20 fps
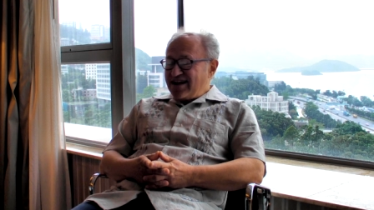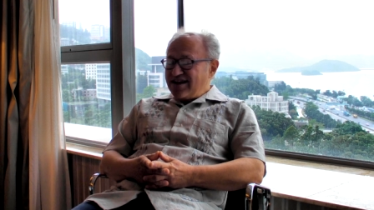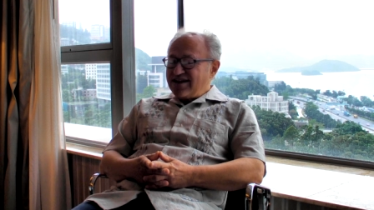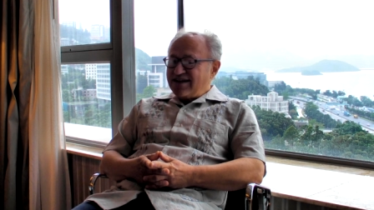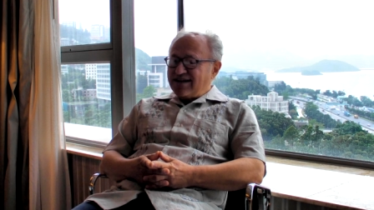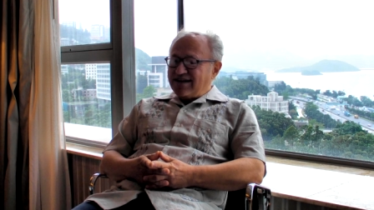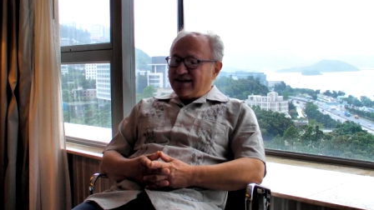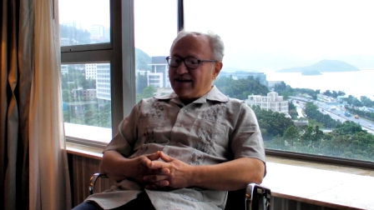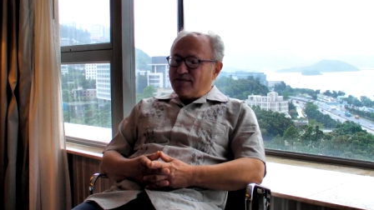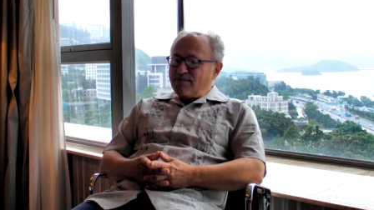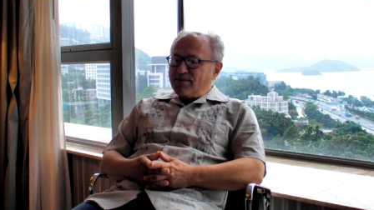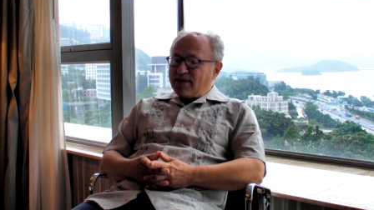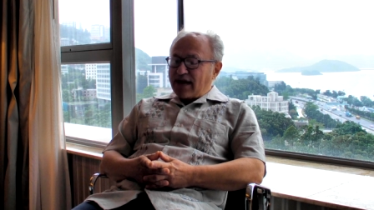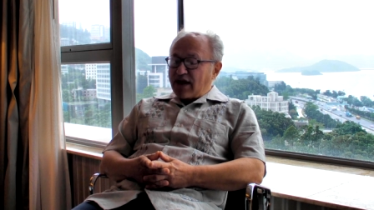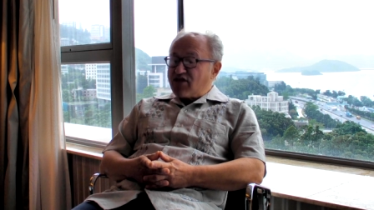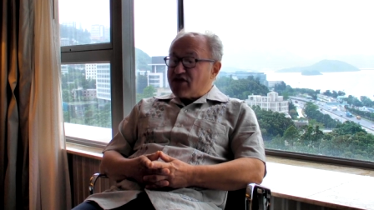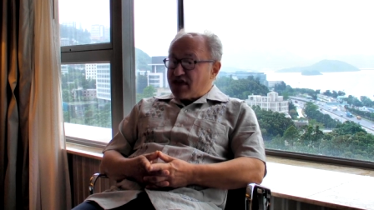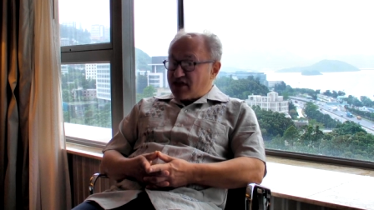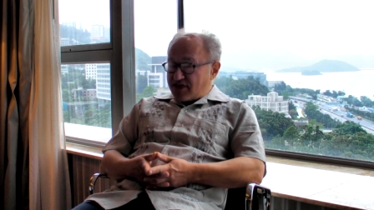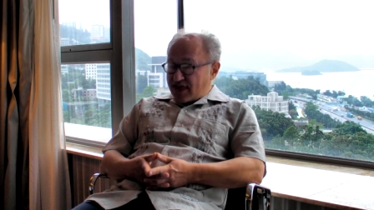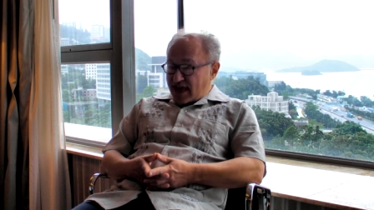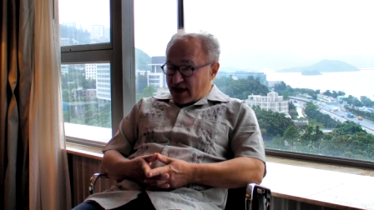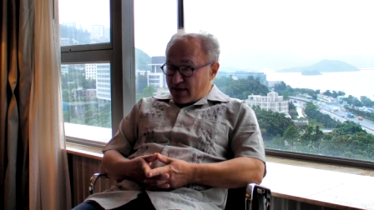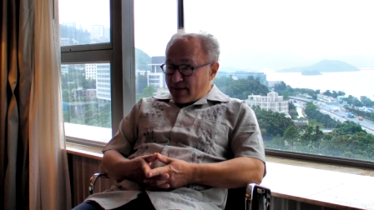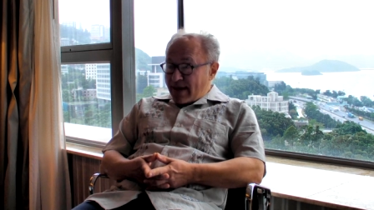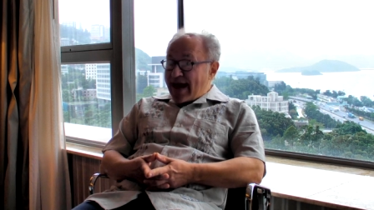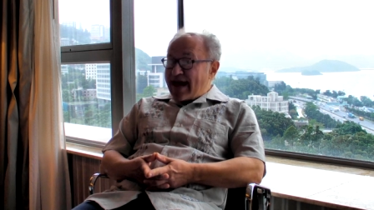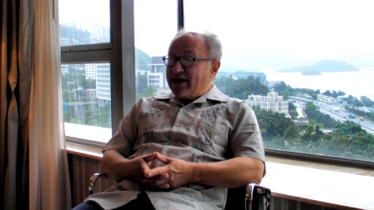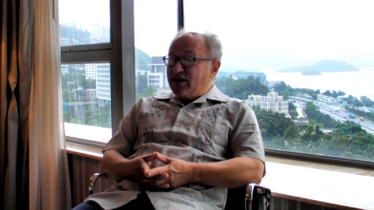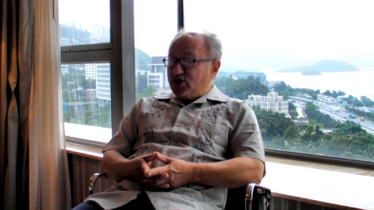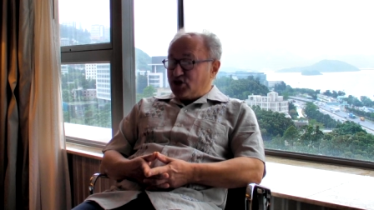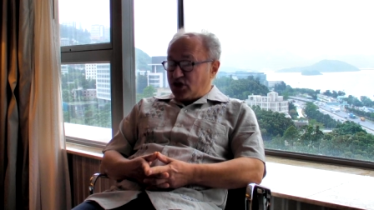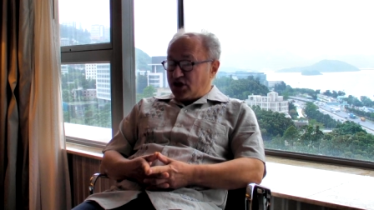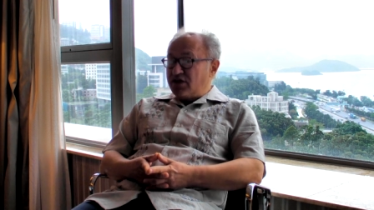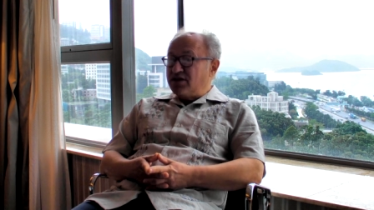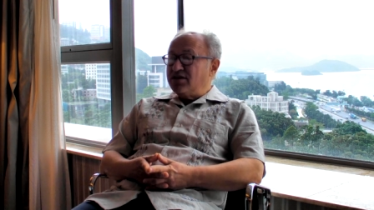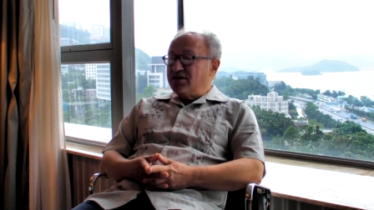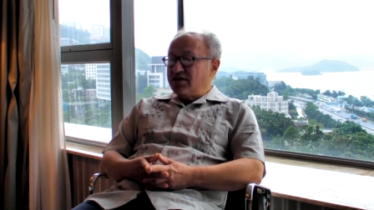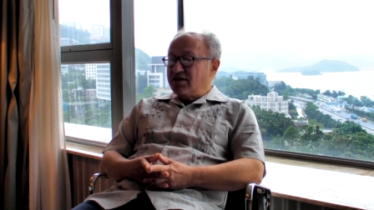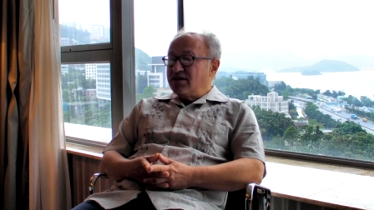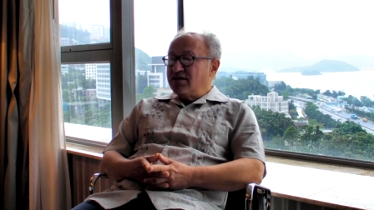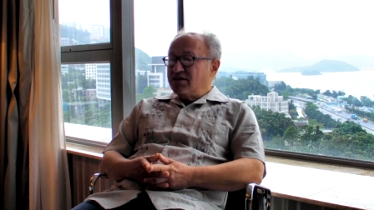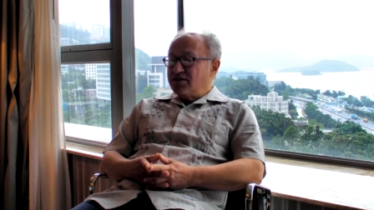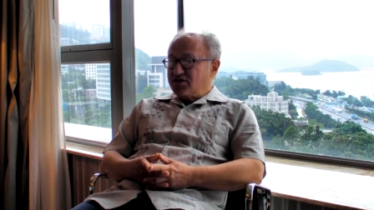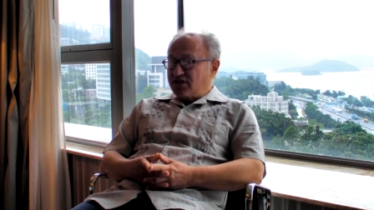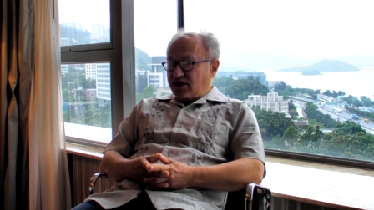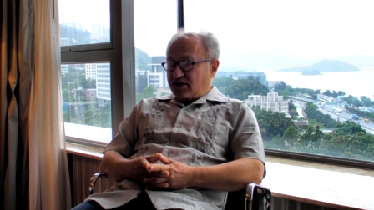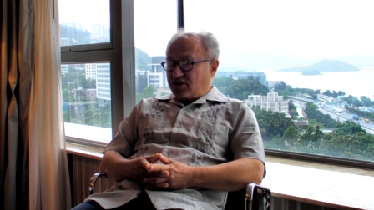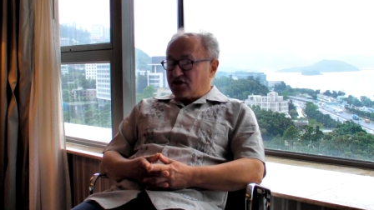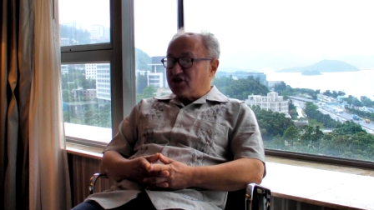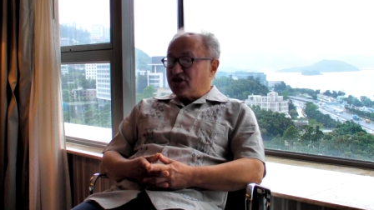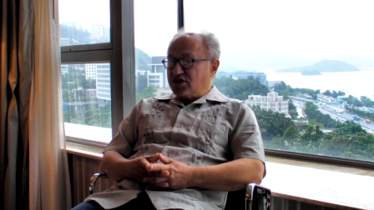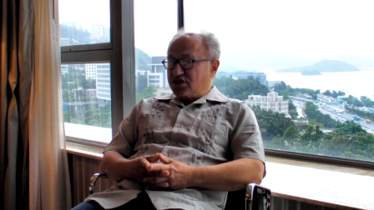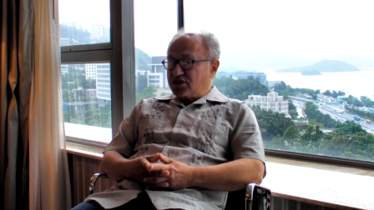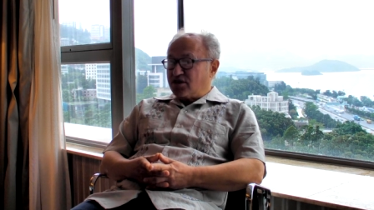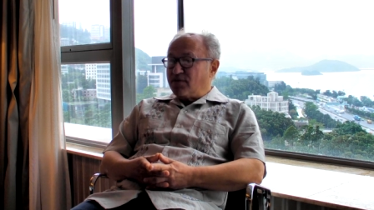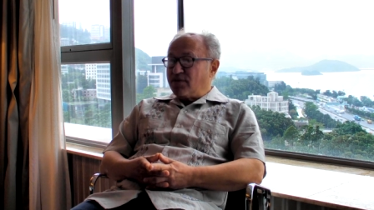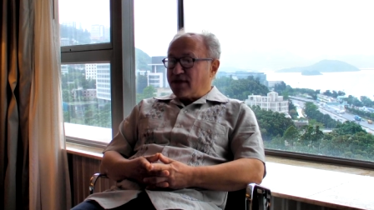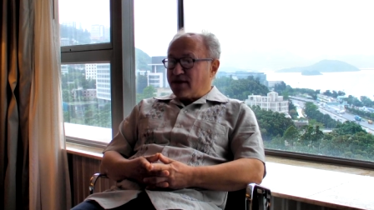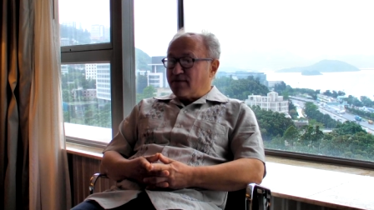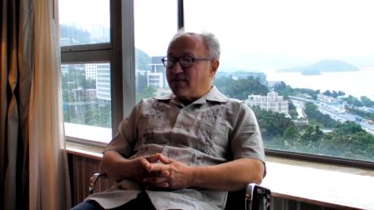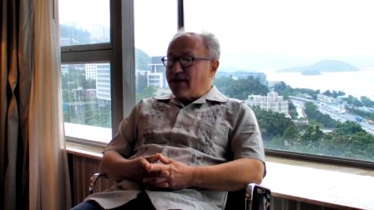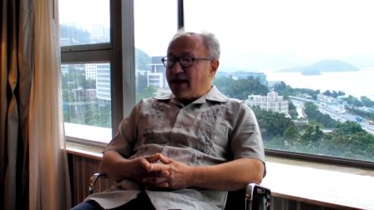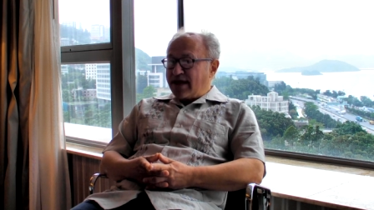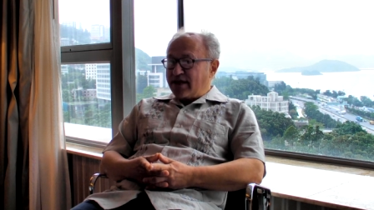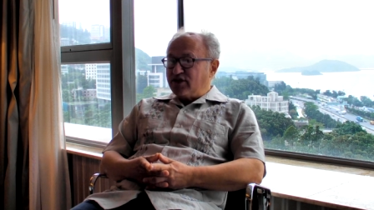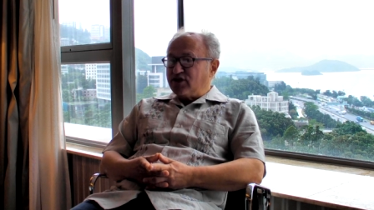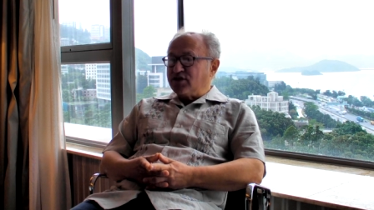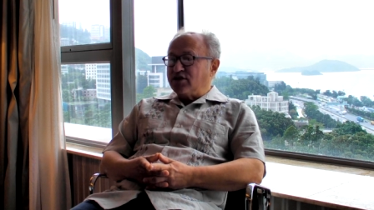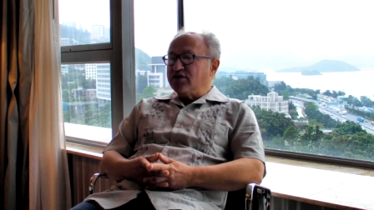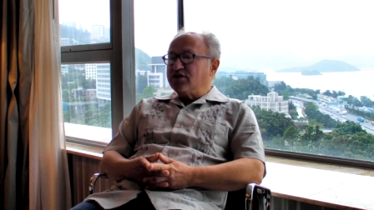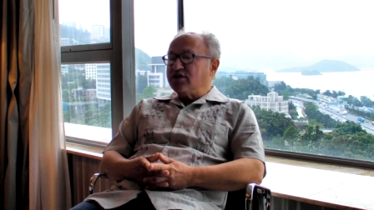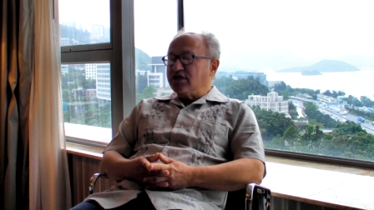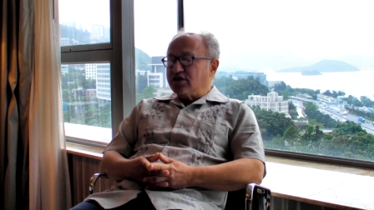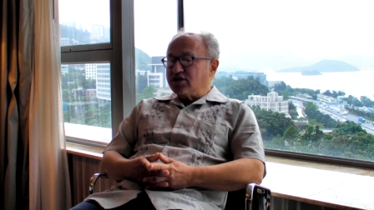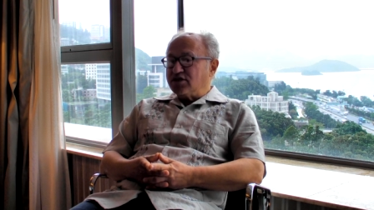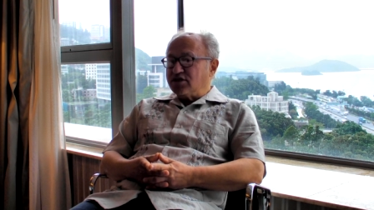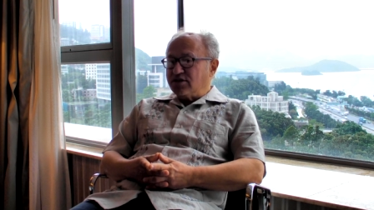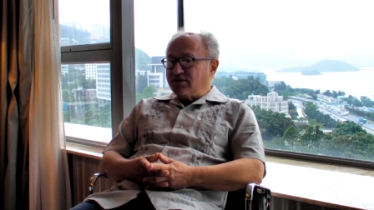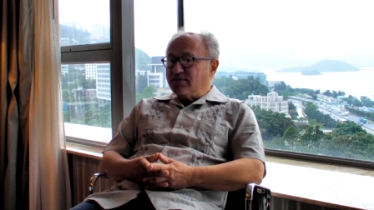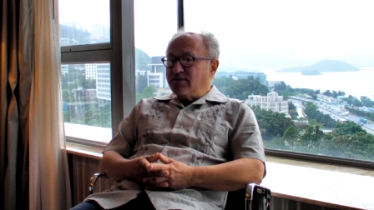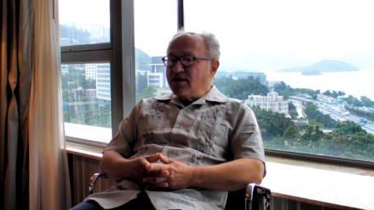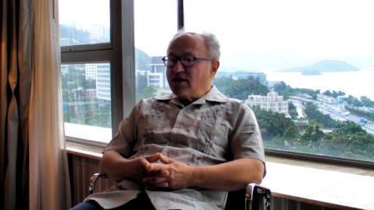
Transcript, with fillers: Uh, but I think they imagine such a system. They imagine a system